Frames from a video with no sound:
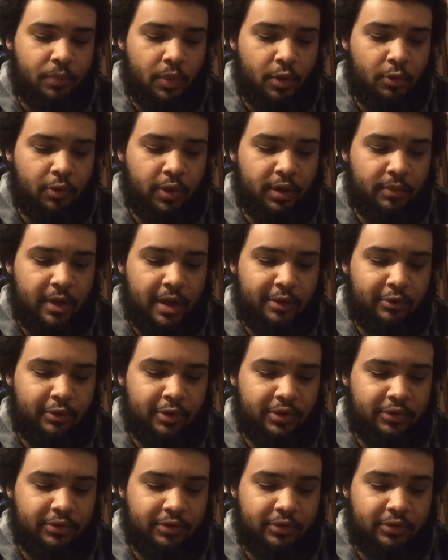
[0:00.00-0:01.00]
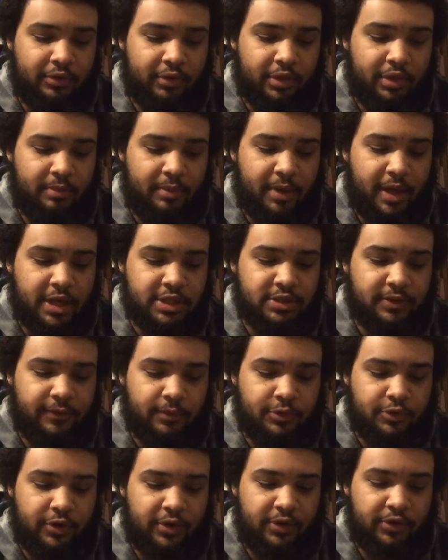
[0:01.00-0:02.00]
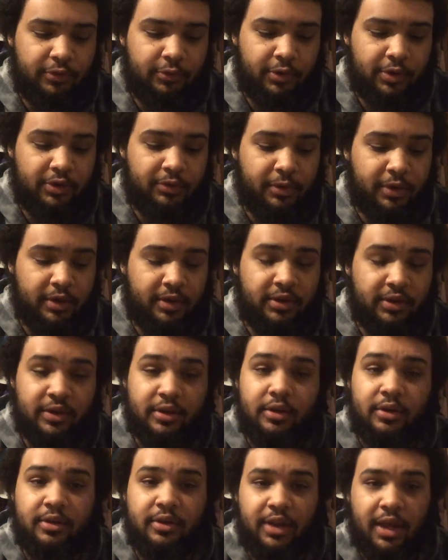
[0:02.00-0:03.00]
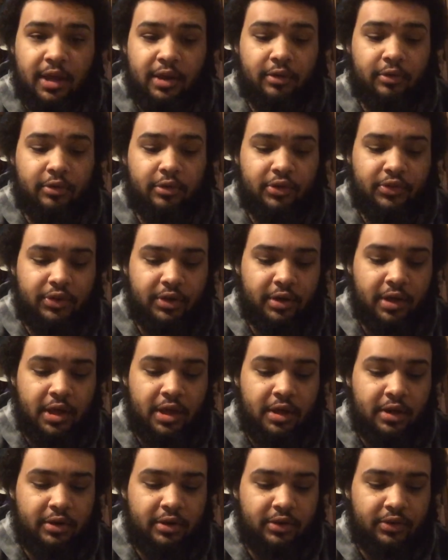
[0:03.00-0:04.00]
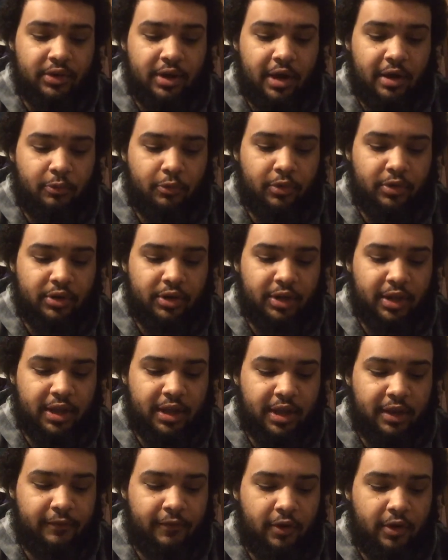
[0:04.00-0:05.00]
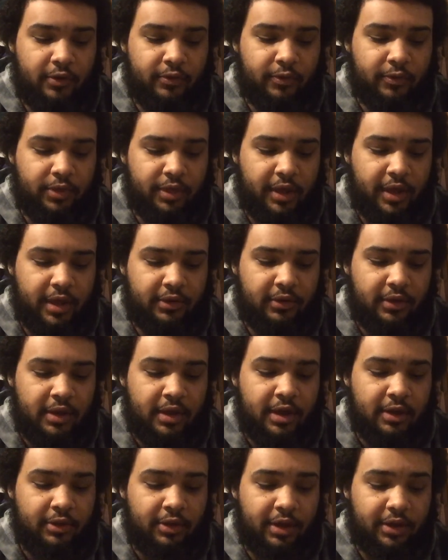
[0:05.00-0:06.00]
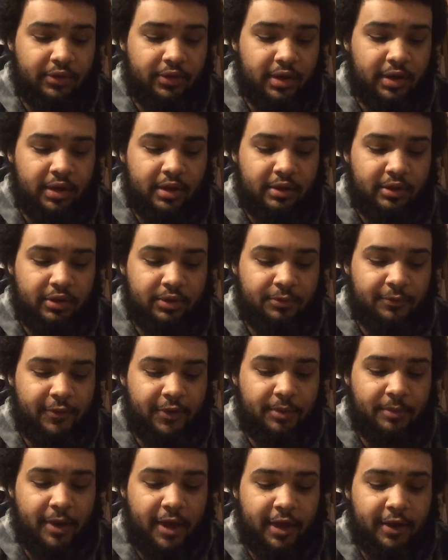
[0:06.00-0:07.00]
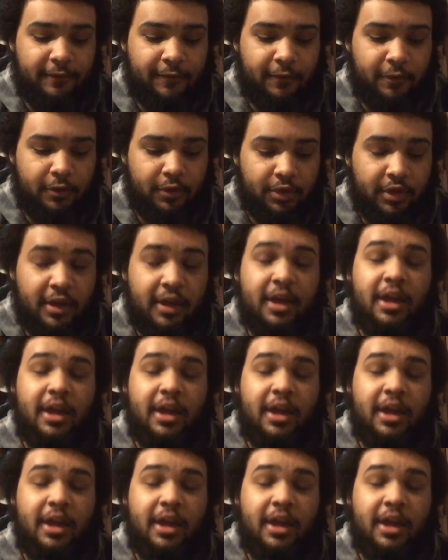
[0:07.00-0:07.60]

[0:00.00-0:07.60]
We'll get Matt Wrestling to start the match from Tracy Williams, but Daniel Garcia does not want to get involved with that. And like I said, it's very back and forth.